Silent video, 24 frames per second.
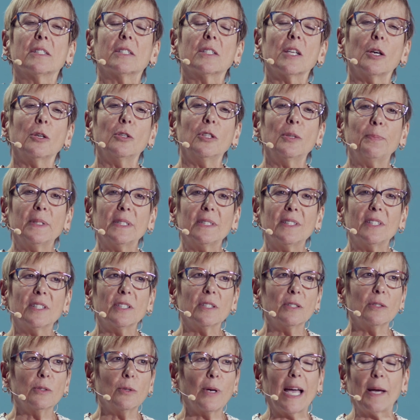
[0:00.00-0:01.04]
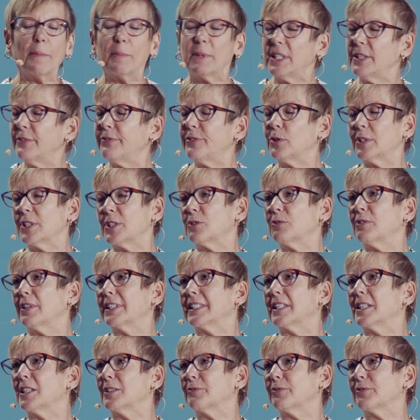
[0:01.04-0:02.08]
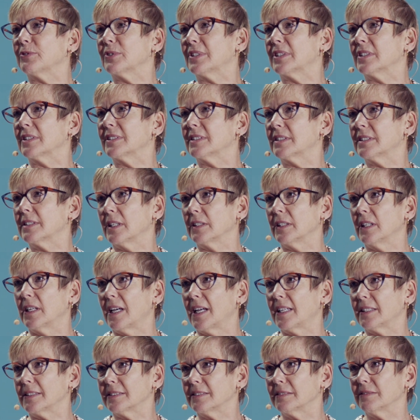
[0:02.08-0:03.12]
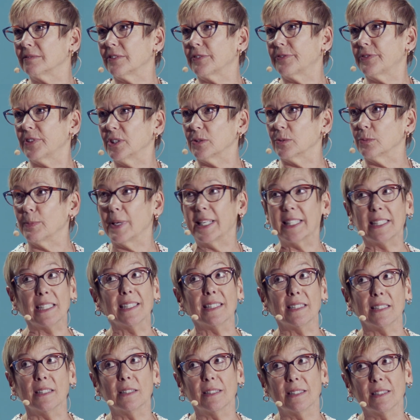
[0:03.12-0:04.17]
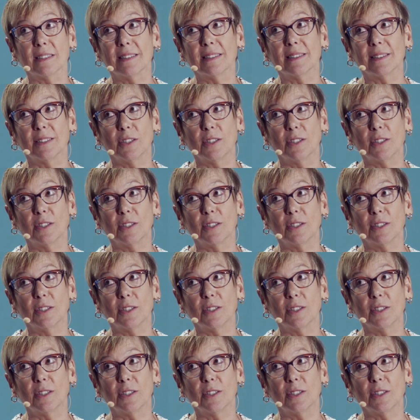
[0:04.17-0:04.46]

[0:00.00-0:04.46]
So you've been to how many Phocuswright conferences? A lot, a few, many.